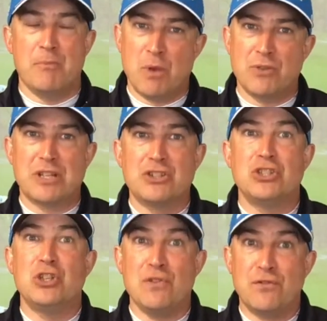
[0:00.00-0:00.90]
well done
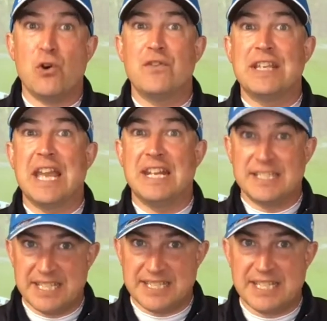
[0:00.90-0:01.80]
to you four for getting
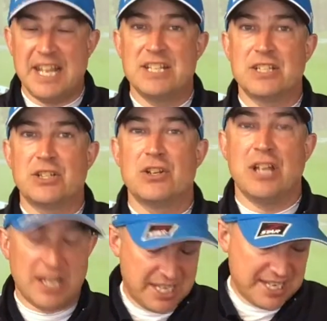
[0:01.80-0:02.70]
us this stage, and good
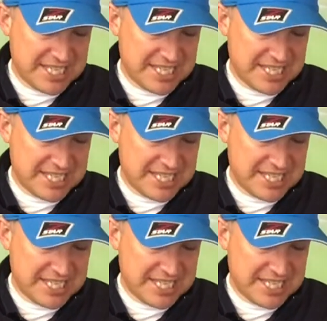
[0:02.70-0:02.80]
luck in the